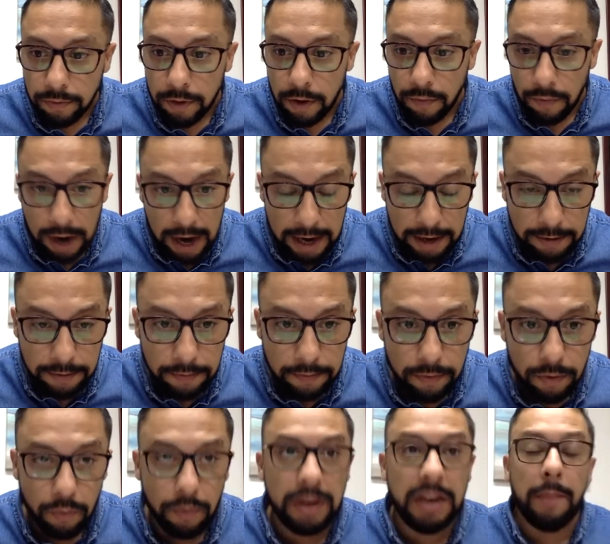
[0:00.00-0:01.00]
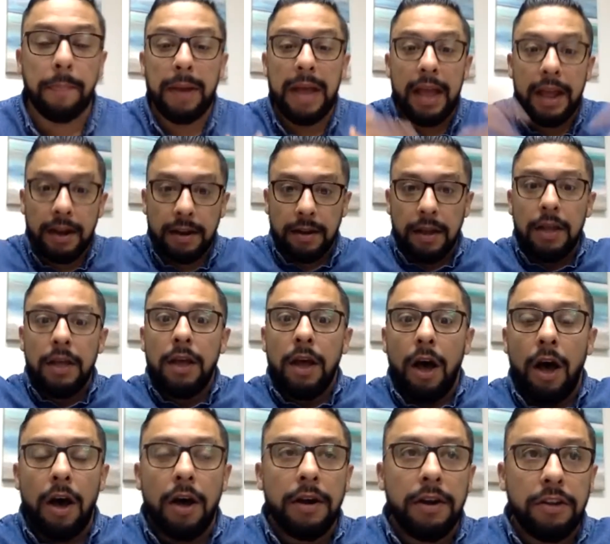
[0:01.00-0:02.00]
right? We depend
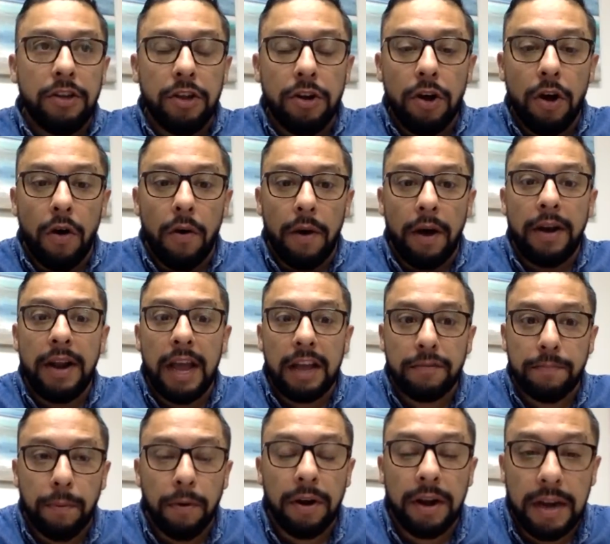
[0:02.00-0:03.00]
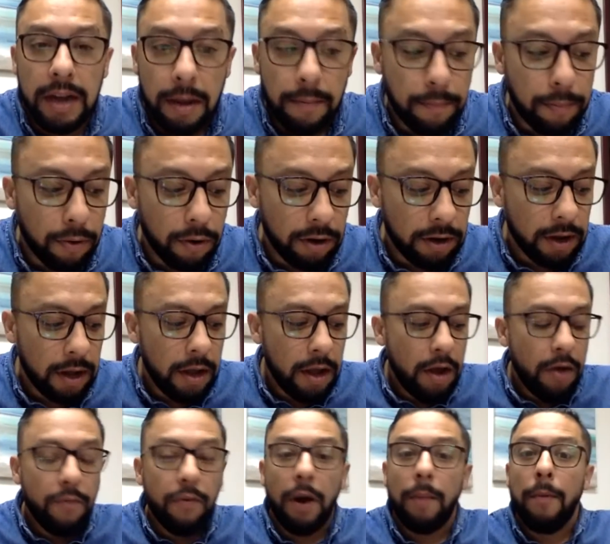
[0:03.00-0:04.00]
on, on export and import
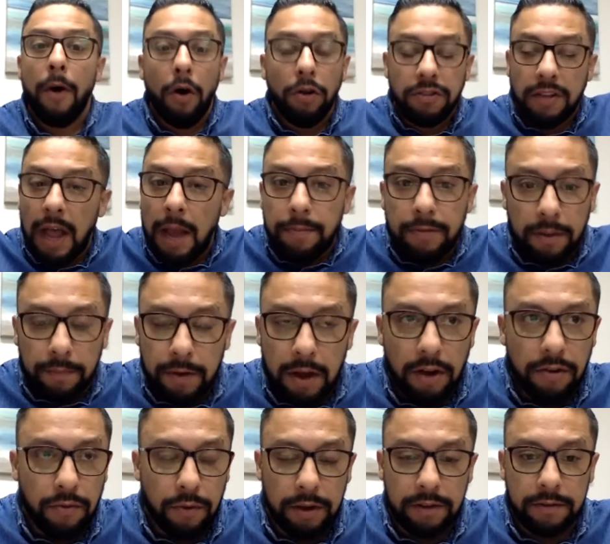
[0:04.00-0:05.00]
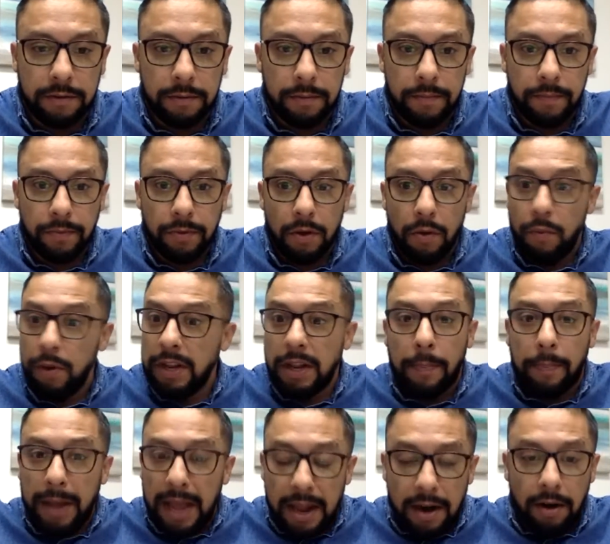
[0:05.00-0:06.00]
from all types of countries. We
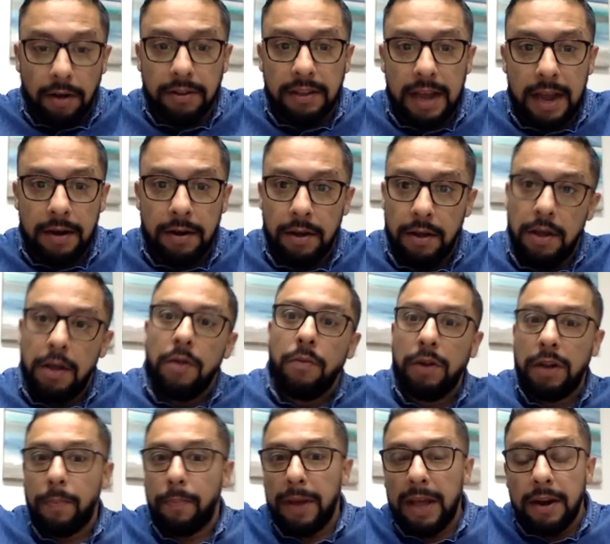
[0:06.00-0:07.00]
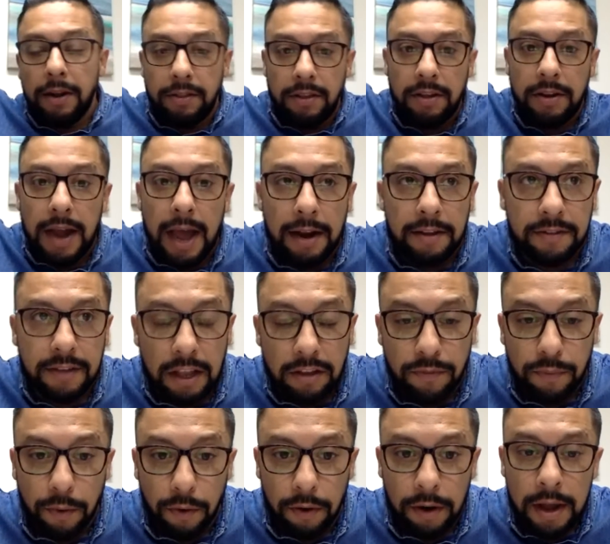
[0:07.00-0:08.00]
depend on that. We depend on the United States
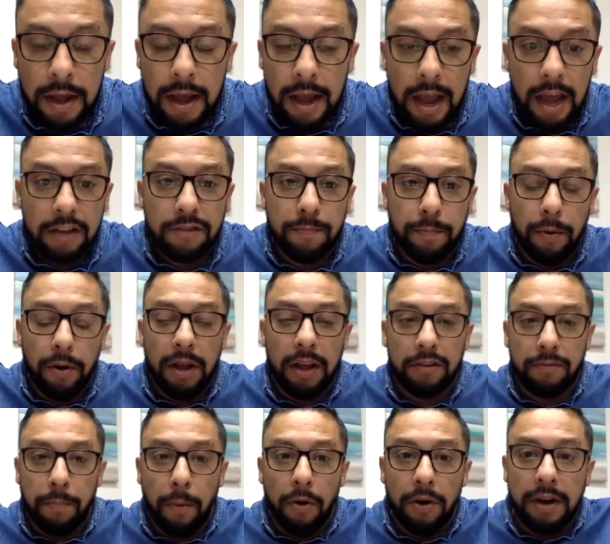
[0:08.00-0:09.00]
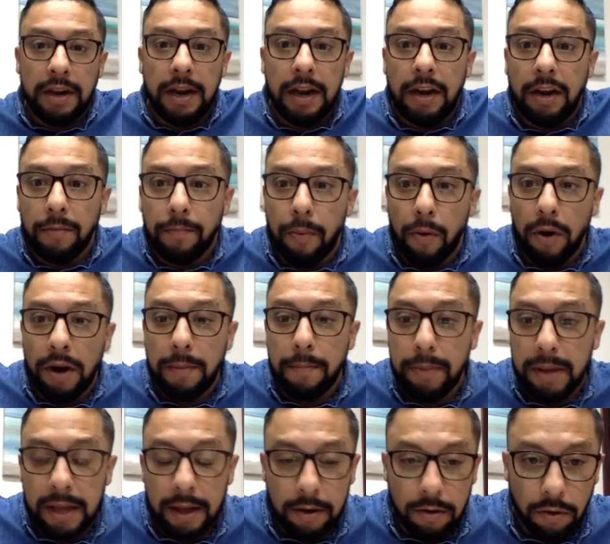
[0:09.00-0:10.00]
for exporting and importing
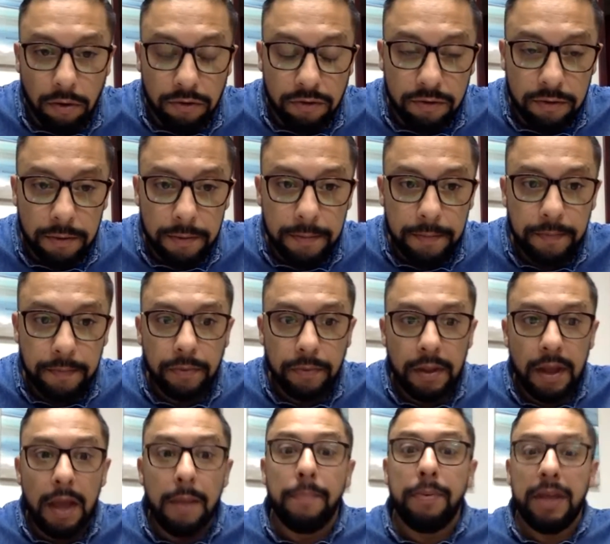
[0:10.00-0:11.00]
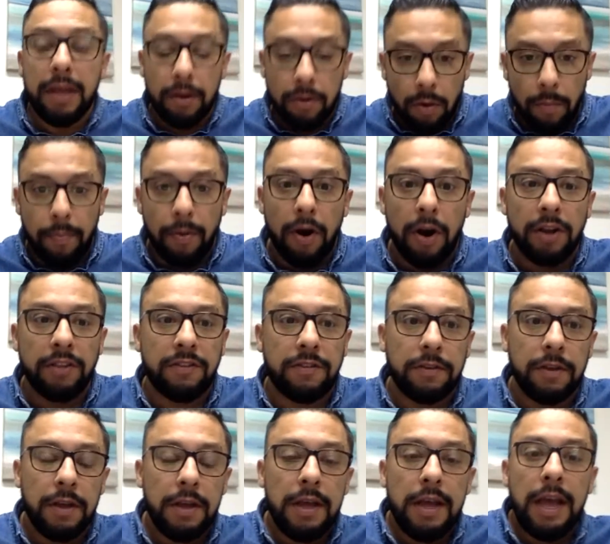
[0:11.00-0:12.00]
vehicles and vehicle
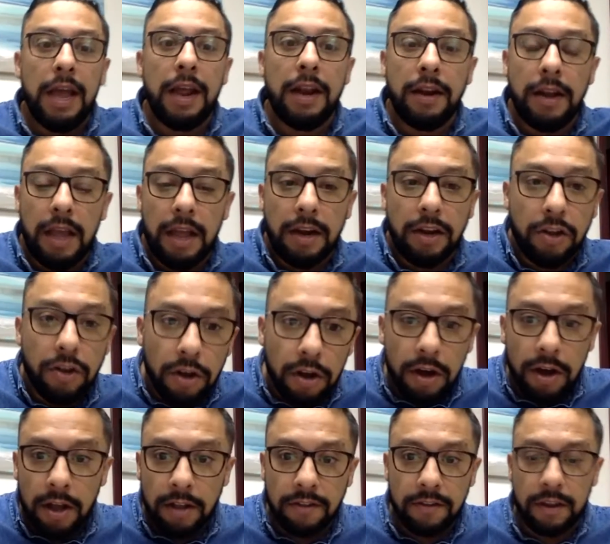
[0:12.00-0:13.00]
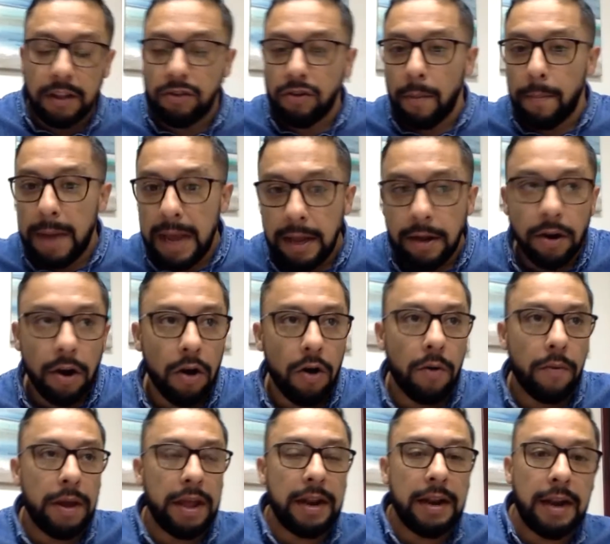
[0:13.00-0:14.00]
parts and goods and
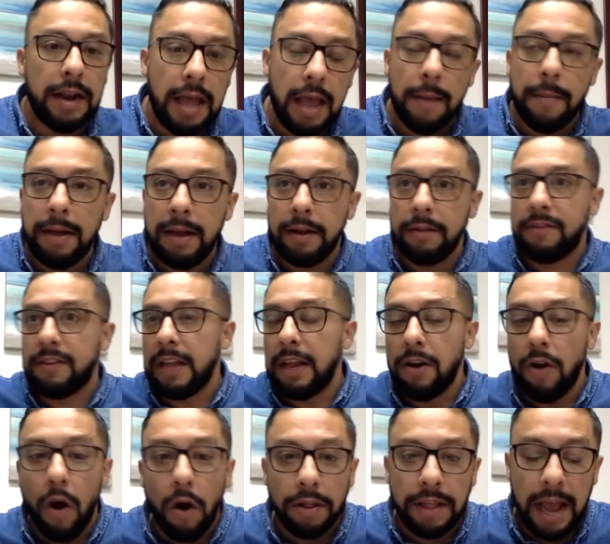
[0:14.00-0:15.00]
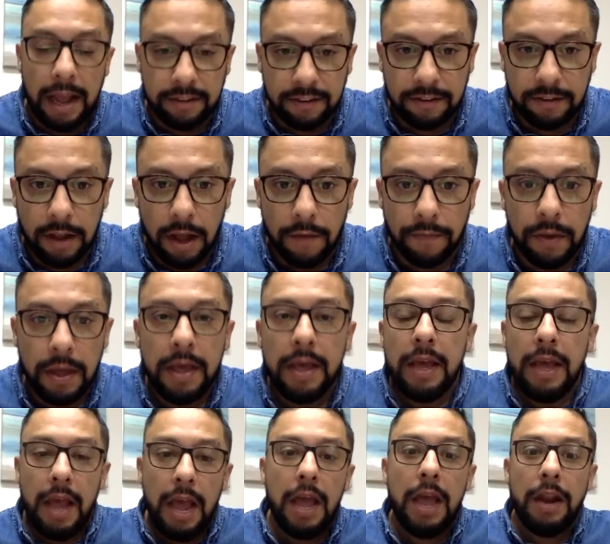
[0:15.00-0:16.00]
tomato and lemons and all that stuff.
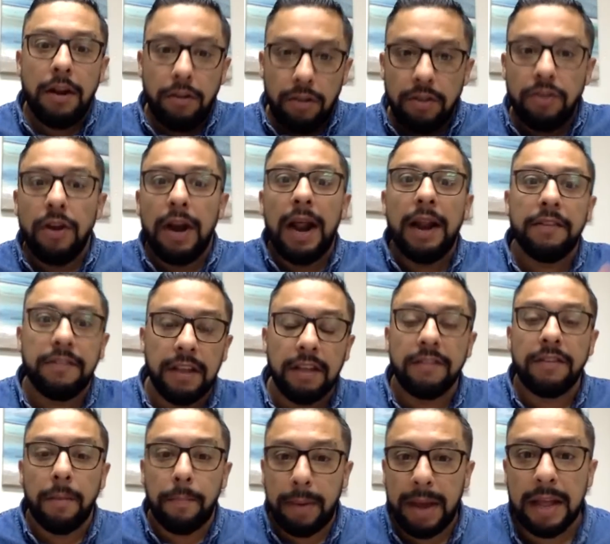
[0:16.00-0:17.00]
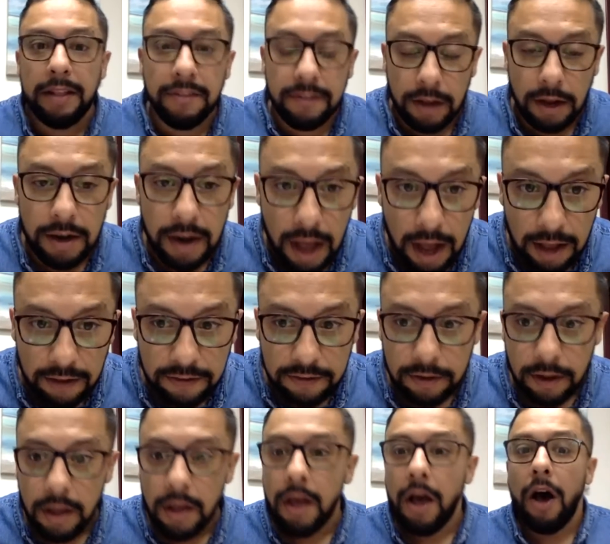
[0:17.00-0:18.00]
And the United States depends on
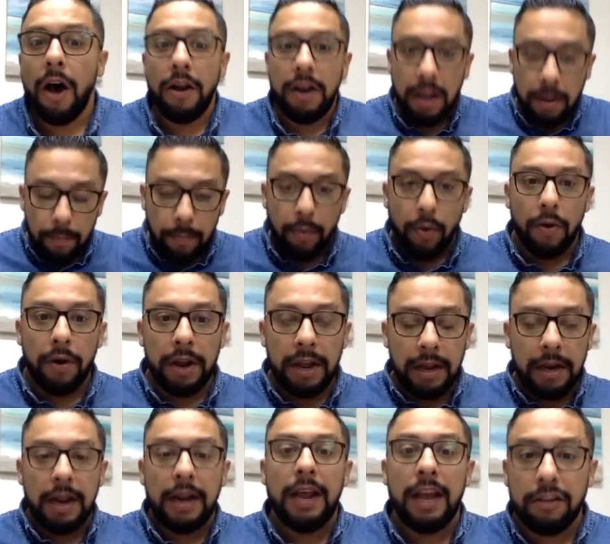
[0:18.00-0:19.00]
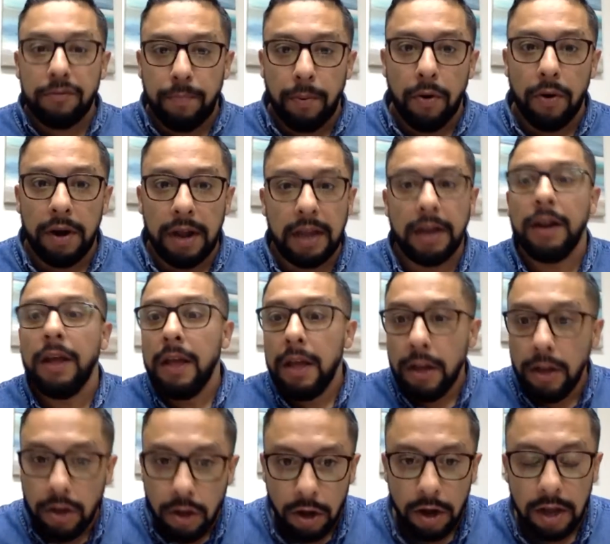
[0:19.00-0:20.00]
us on importing and exporting
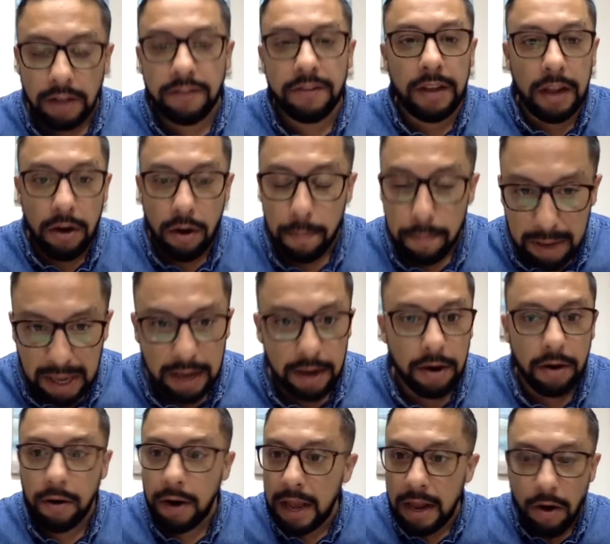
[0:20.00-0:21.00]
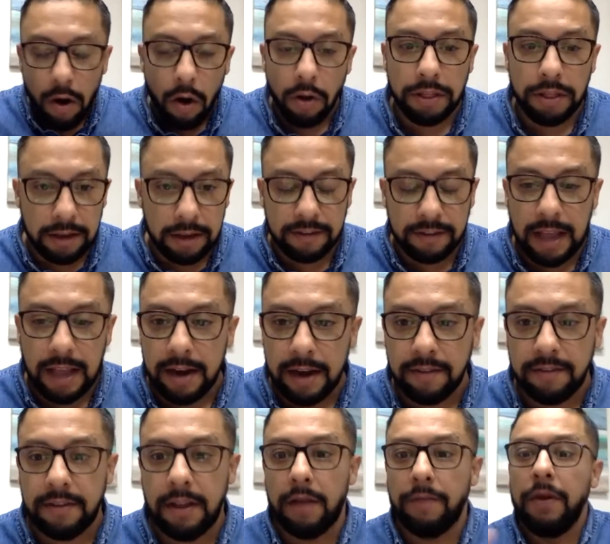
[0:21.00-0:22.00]
goods and beer and all this kind of
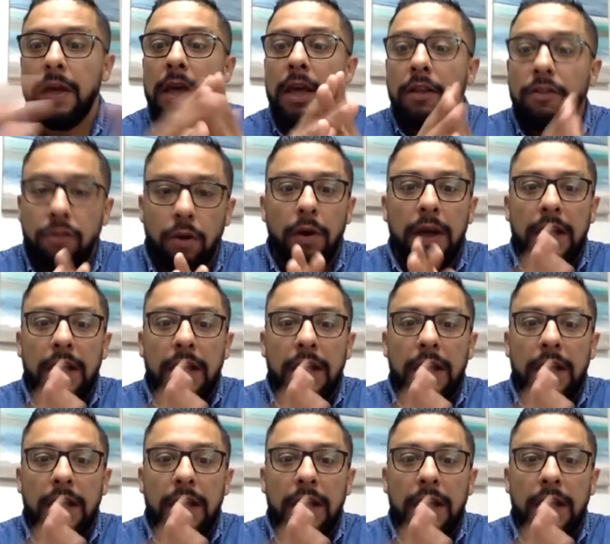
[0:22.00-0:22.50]
stuff. So